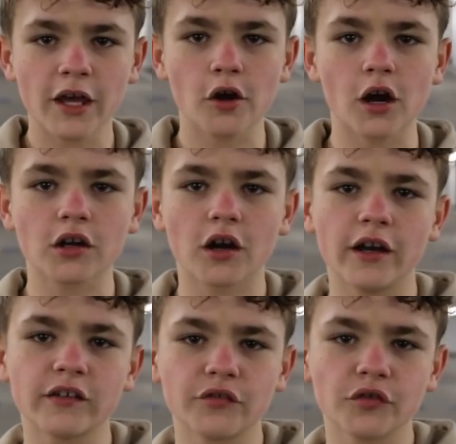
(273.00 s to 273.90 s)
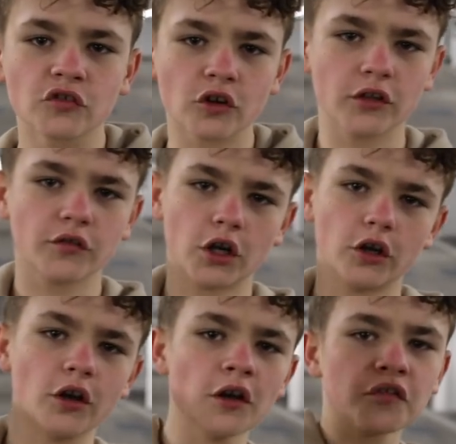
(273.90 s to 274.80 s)
there you are guys, if you enjoyed the
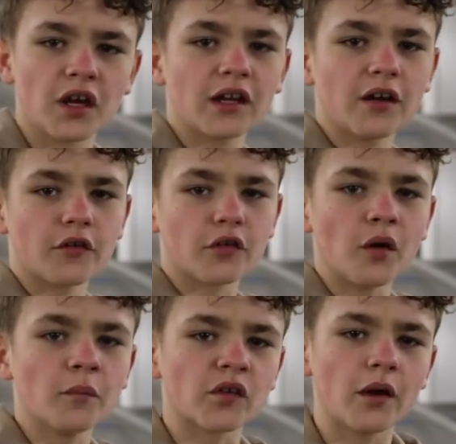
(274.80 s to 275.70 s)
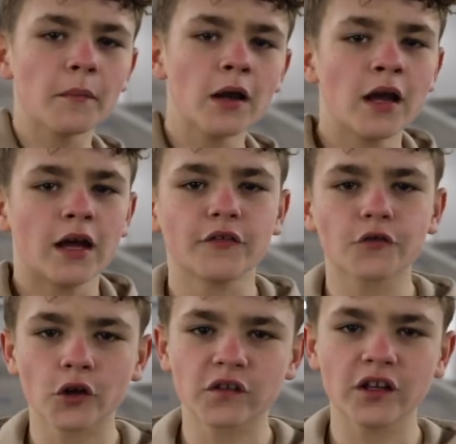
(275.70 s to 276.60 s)
video don't forget to give it a thumbs up, and if
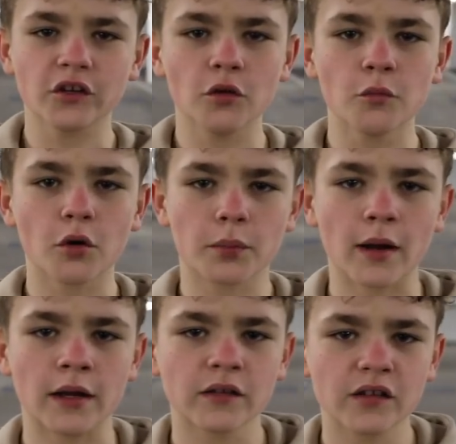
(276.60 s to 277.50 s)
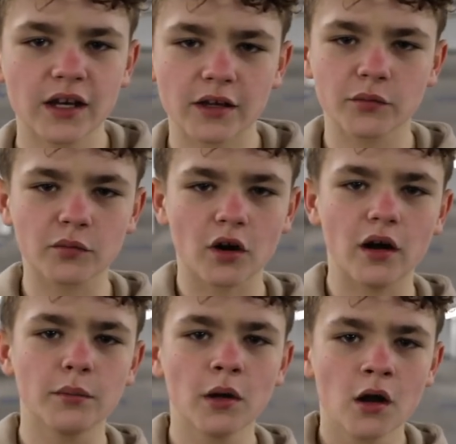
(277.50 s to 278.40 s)
you want to see do more pranks click
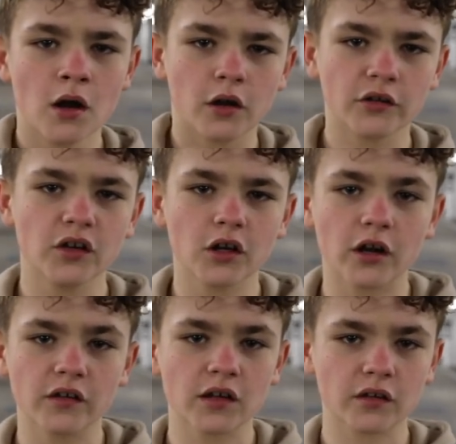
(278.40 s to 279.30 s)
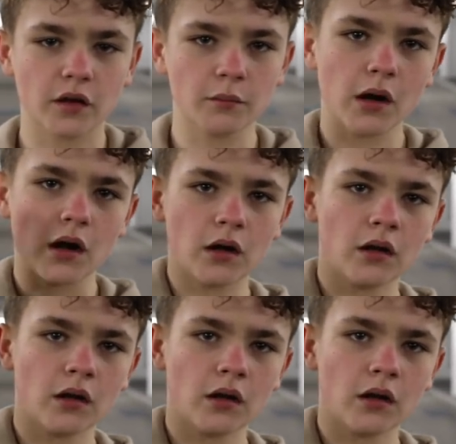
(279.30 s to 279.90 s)
subscribe. I'll see you guys next time, bye.